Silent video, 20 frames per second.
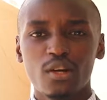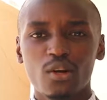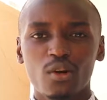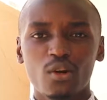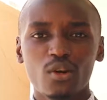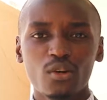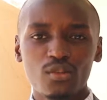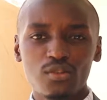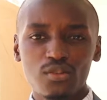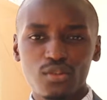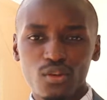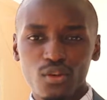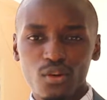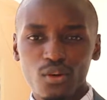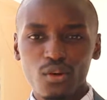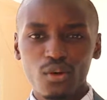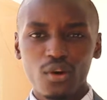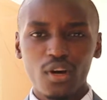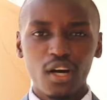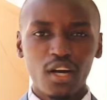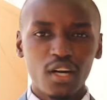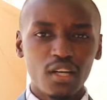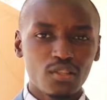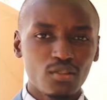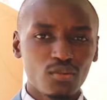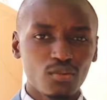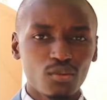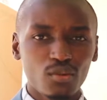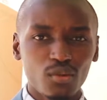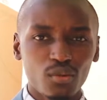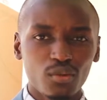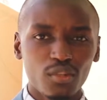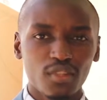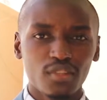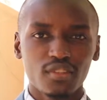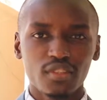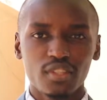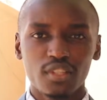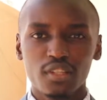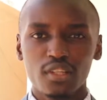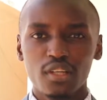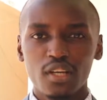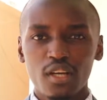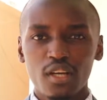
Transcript: also has to do with